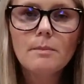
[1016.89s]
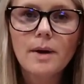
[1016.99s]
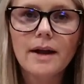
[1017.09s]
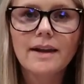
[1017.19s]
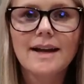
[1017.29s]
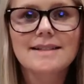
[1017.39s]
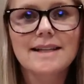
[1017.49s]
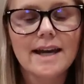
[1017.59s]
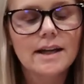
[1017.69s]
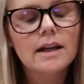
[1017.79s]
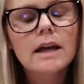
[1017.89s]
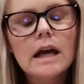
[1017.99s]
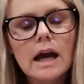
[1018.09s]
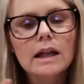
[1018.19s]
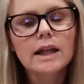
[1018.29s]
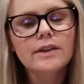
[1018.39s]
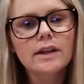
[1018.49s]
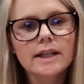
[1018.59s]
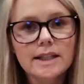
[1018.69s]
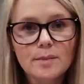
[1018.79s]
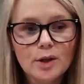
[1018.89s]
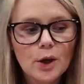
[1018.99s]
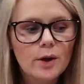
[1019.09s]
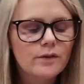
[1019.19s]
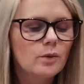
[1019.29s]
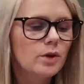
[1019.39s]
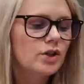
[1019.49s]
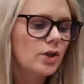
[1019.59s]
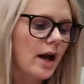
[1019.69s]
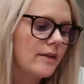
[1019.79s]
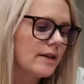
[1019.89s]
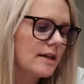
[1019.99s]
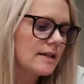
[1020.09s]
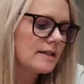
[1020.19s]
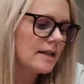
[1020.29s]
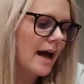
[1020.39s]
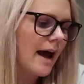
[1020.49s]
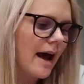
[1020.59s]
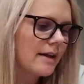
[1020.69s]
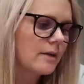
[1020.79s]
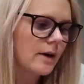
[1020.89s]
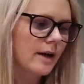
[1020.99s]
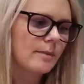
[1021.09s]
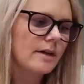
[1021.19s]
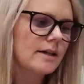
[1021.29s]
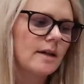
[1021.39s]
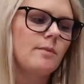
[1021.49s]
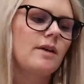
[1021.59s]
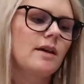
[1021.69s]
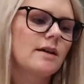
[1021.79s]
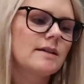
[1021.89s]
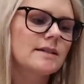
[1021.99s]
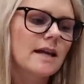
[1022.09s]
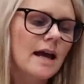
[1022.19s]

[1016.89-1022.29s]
But like I said, click the link down below if you wanna try this. I highly recommend it because